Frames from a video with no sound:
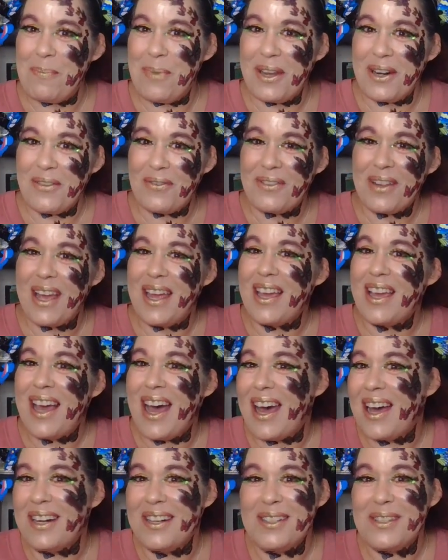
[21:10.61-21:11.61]
goddess,
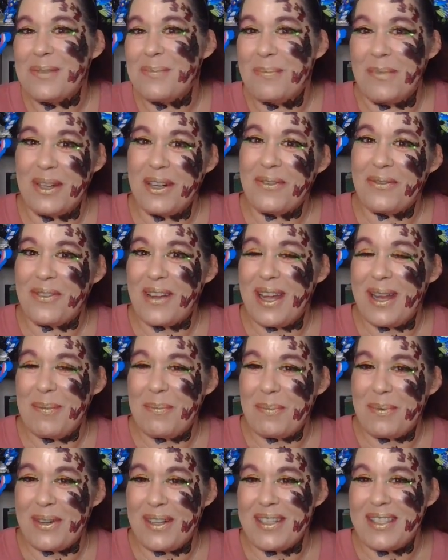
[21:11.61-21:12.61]
butterfly princess.